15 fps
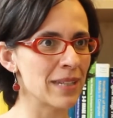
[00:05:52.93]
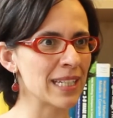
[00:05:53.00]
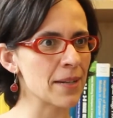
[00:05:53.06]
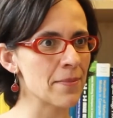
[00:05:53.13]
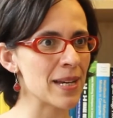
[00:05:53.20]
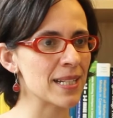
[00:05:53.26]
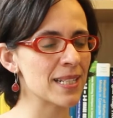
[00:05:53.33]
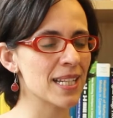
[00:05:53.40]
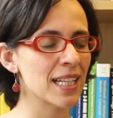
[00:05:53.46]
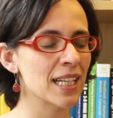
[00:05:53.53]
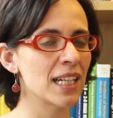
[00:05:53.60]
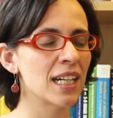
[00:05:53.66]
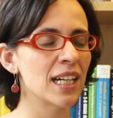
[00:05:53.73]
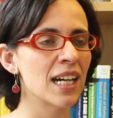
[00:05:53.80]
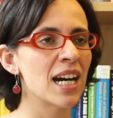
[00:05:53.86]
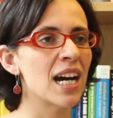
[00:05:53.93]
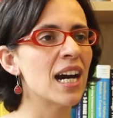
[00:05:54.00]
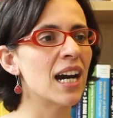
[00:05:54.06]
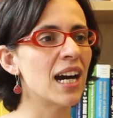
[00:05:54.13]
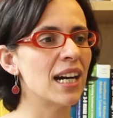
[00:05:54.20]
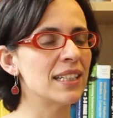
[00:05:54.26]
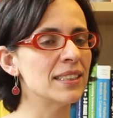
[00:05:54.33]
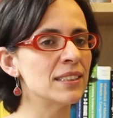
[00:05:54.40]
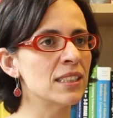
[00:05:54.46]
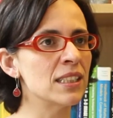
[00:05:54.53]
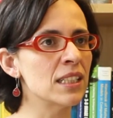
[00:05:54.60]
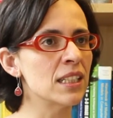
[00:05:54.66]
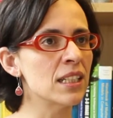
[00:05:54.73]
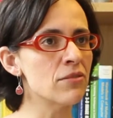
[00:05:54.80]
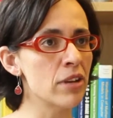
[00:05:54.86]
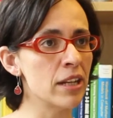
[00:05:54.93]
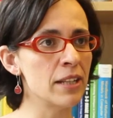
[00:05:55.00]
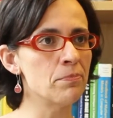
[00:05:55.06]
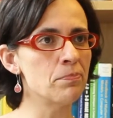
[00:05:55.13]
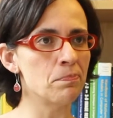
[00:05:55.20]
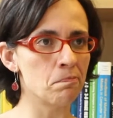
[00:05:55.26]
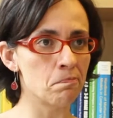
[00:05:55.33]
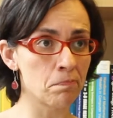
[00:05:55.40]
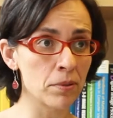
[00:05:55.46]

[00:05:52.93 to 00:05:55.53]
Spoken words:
Make a bet and really